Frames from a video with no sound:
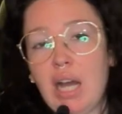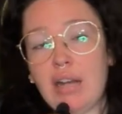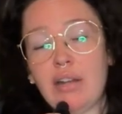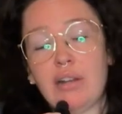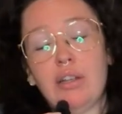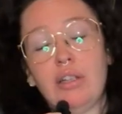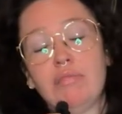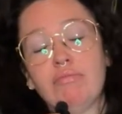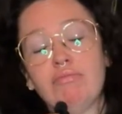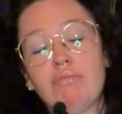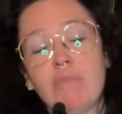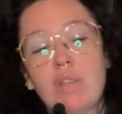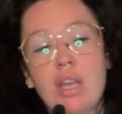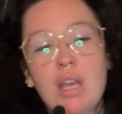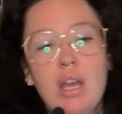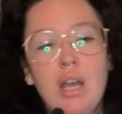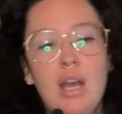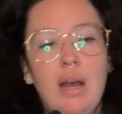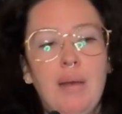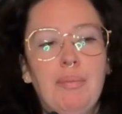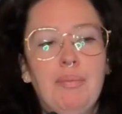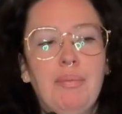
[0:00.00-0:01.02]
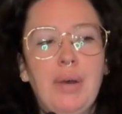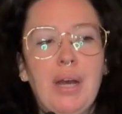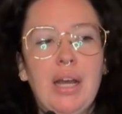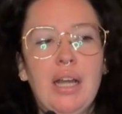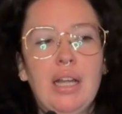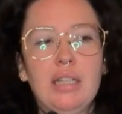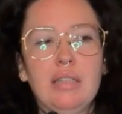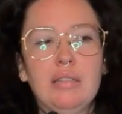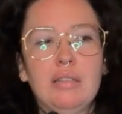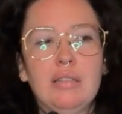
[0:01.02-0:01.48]
I don't know.
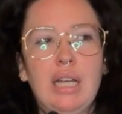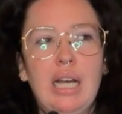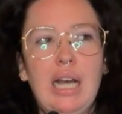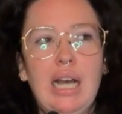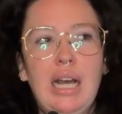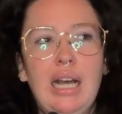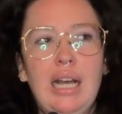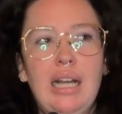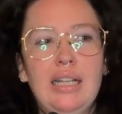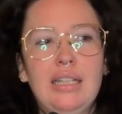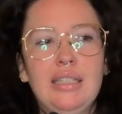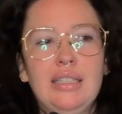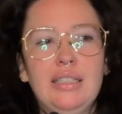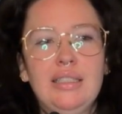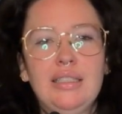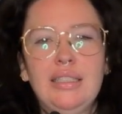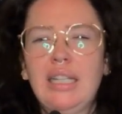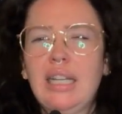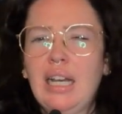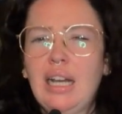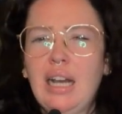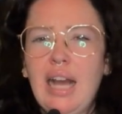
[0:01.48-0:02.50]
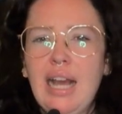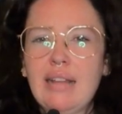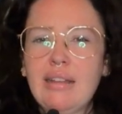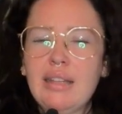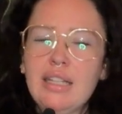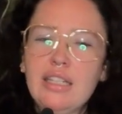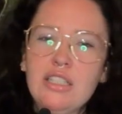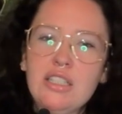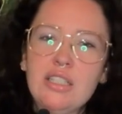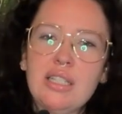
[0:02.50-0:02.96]
But yeah, I
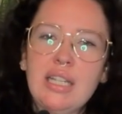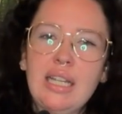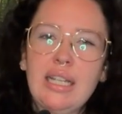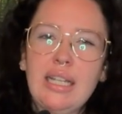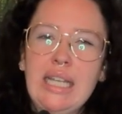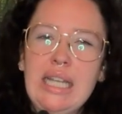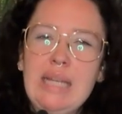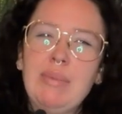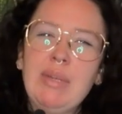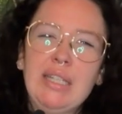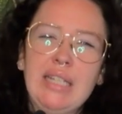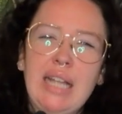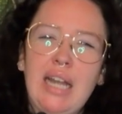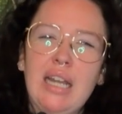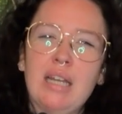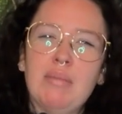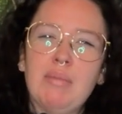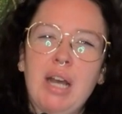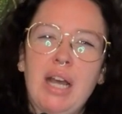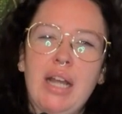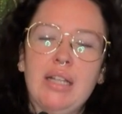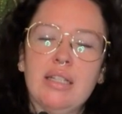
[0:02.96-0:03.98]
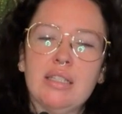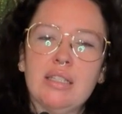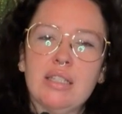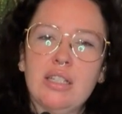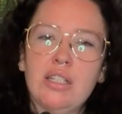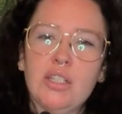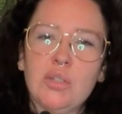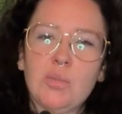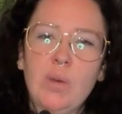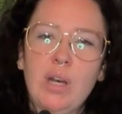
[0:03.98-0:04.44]
think just like keeping that in mind
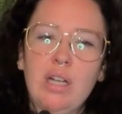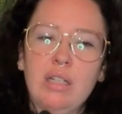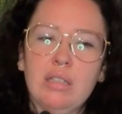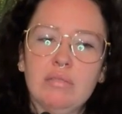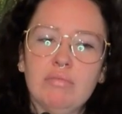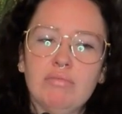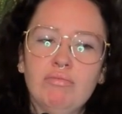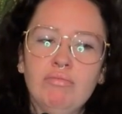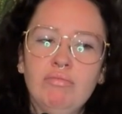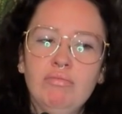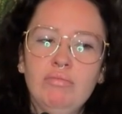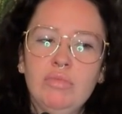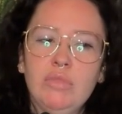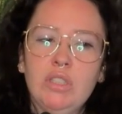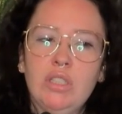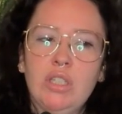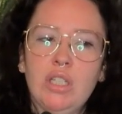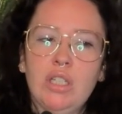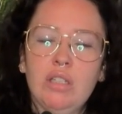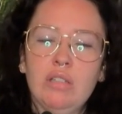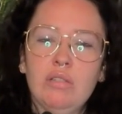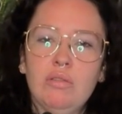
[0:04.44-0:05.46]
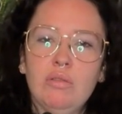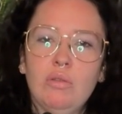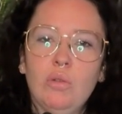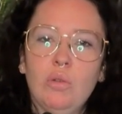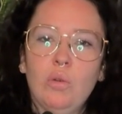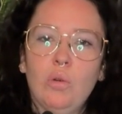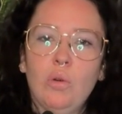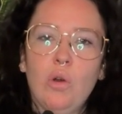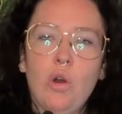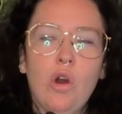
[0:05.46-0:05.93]
as well, that
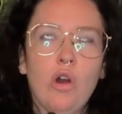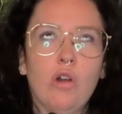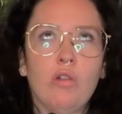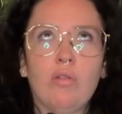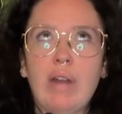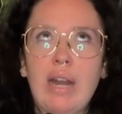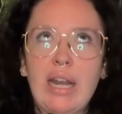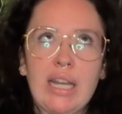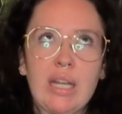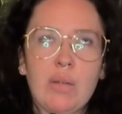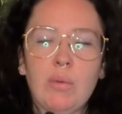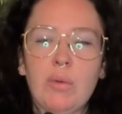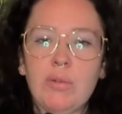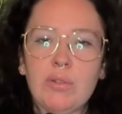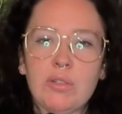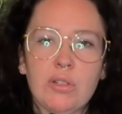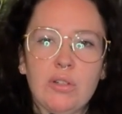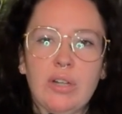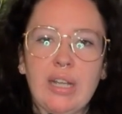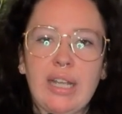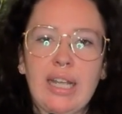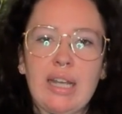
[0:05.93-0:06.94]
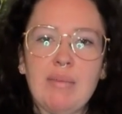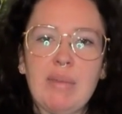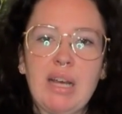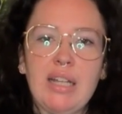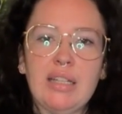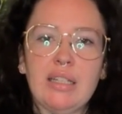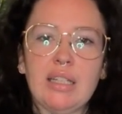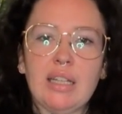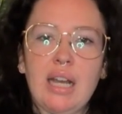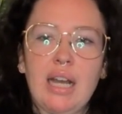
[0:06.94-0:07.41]
already we were talking
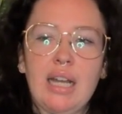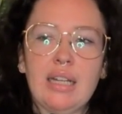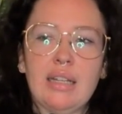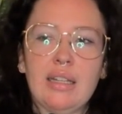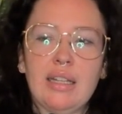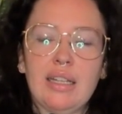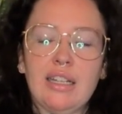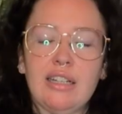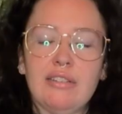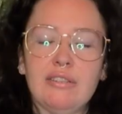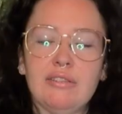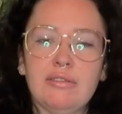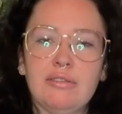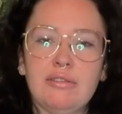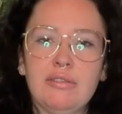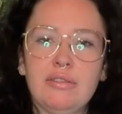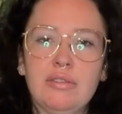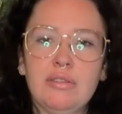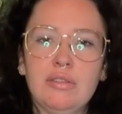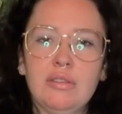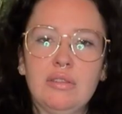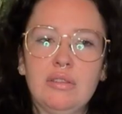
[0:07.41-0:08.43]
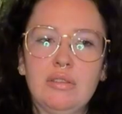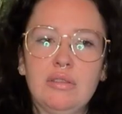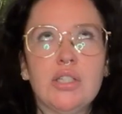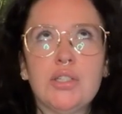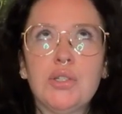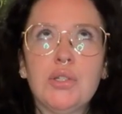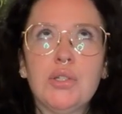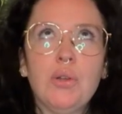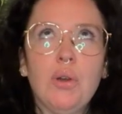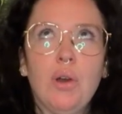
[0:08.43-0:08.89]
about the kind of thing of
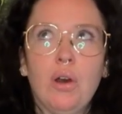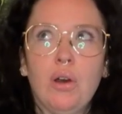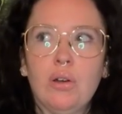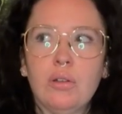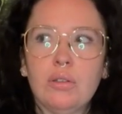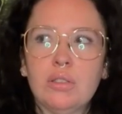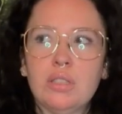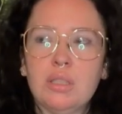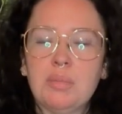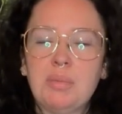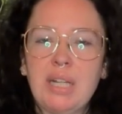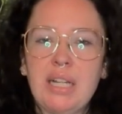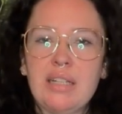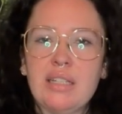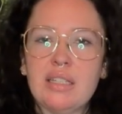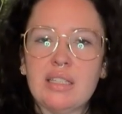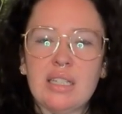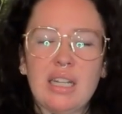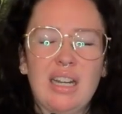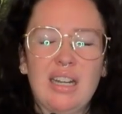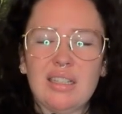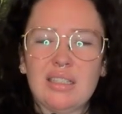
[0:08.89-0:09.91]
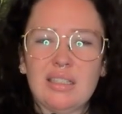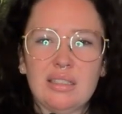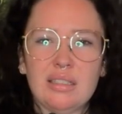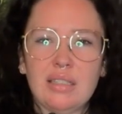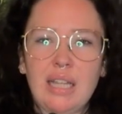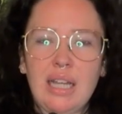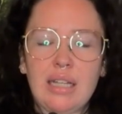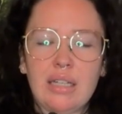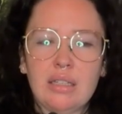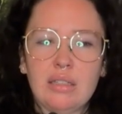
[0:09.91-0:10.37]
she's too old to play this character,
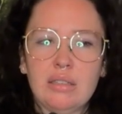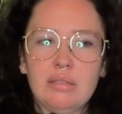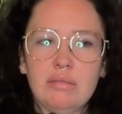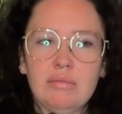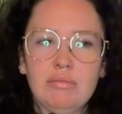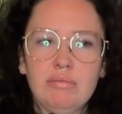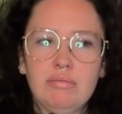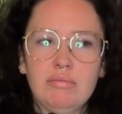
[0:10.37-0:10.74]
like